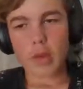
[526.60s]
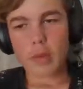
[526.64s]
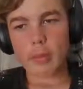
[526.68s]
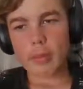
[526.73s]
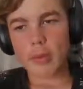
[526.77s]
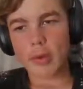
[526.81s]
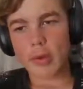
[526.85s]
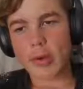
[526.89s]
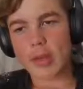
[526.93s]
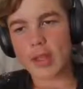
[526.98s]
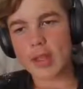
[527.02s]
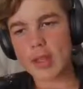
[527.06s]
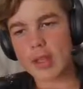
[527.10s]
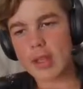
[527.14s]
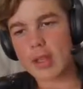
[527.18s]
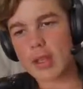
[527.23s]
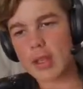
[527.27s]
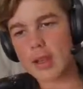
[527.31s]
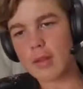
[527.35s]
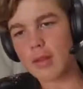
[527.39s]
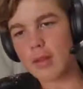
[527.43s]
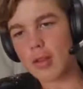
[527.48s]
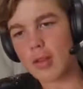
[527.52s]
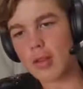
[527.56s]
trying to
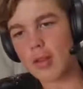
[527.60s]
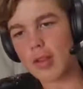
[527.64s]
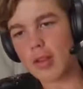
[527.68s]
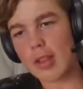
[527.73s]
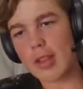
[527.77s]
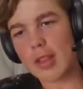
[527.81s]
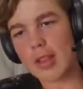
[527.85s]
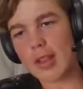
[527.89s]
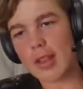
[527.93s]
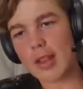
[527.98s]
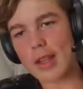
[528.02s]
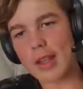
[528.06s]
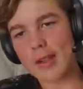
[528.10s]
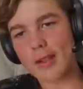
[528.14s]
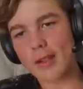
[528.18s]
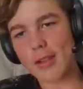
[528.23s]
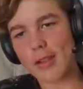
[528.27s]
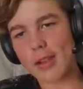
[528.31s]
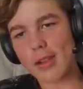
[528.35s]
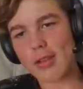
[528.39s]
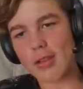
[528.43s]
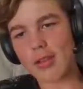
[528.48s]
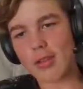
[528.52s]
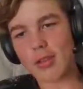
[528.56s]
think if there's anything else
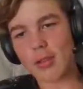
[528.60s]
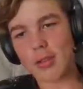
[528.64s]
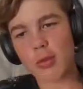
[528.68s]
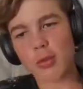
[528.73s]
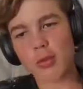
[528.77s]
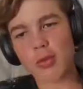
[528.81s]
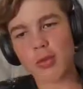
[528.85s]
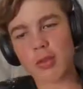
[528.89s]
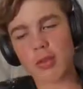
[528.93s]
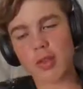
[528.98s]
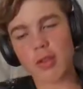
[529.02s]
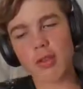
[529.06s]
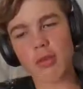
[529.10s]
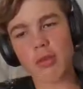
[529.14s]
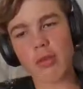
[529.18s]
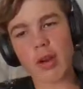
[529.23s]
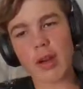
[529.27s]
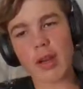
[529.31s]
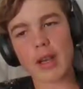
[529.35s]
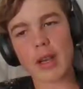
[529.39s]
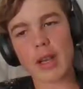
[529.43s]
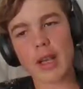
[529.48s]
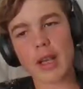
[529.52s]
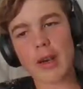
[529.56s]
I should do for this
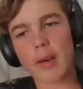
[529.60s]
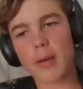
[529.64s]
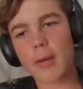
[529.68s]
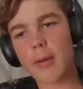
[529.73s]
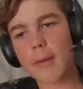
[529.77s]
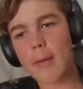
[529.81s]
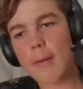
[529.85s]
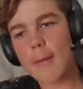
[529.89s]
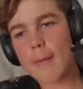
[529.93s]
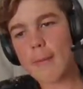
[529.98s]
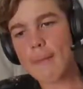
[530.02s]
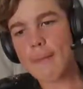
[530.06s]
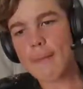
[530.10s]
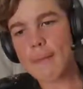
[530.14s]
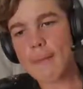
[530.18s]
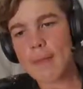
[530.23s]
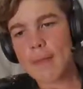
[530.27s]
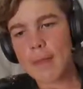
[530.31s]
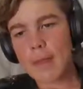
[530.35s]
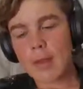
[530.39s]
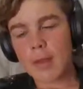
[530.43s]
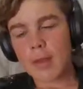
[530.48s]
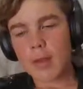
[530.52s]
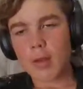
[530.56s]
right now.
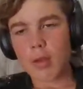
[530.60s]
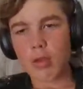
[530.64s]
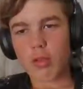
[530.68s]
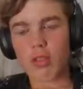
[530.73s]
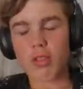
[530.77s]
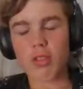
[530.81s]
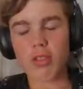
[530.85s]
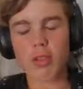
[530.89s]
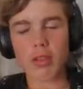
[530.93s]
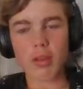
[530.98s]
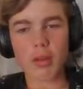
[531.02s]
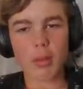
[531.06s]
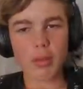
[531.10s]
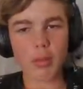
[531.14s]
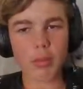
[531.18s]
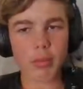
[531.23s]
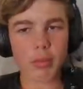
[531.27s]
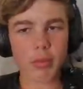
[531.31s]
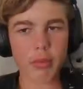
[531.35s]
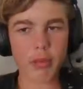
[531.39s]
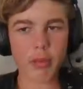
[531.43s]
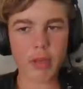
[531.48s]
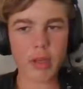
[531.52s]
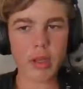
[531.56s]
Because I'm
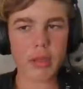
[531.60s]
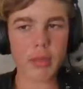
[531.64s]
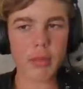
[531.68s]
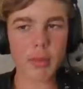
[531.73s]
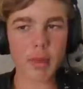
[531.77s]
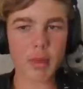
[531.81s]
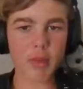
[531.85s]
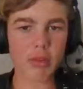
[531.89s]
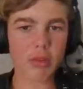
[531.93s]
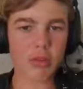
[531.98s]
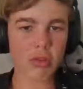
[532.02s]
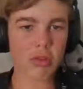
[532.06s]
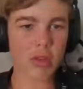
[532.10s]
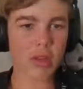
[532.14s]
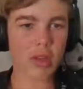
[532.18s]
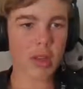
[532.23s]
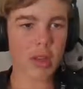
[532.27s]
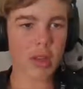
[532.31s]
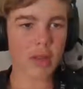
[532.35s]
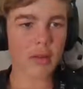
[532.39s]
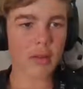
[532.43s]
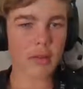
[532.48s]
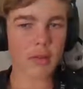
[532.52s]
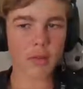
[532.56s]
pretty much
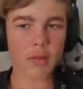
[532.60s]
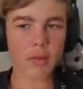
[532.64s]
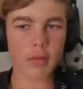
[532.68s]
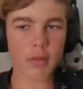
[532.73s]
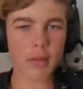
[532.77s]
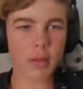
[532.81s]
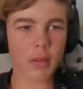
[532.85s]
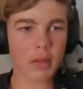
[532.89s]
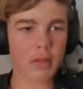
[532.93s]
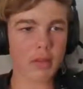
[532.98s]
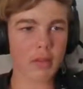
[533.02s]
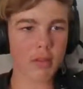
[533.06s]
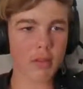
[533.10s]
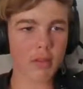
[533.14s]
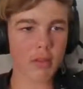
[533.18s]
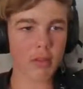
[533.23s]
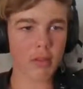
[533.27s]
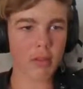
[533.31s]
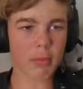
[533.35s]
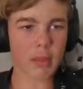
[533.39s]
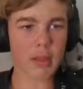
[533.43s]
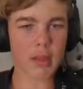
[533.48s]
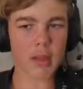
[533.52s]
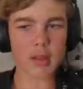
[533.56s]
done. This is
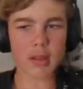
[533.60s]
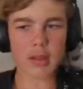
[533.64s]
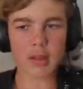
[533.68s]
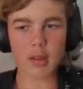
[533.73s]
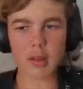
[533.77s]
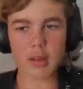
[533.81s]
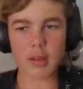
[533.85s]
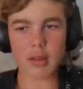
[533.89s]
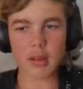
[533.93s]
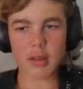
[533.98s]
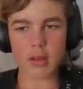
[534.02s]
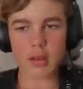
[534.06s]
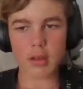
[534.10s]
just basic.